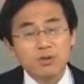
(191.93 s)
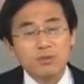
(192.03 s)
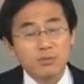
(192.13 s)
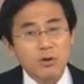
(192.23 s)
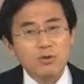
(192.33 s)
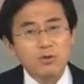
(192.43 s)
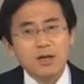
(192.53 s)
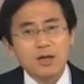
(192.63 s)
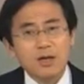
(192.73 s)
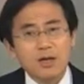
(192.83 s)
proposed
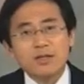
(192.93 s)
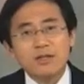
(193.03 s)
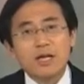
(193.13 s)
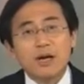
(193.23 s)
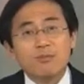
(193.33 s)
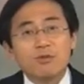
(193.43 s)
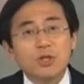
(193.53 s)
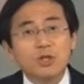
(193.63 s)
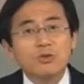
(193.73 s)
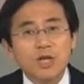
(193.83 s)
setting up
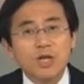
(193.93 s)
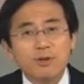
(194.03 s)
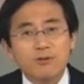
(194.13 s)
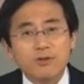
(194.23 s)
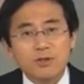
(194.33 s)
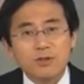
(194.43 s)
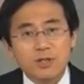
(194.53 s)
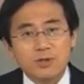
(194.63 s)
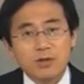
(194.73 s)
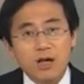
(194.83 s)
two separate
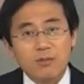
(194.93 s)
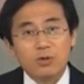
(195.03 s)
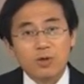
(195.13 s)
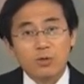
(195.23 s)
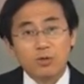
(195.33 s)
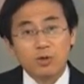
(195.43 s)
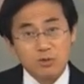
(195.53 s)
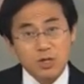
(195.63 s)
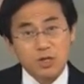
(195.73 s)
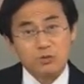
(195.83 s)
facilities to help local
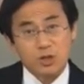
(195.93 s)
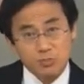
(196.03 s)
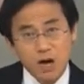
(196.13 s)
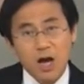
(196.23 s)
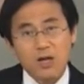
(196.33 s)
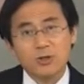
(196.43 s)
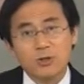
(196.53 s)
communities respond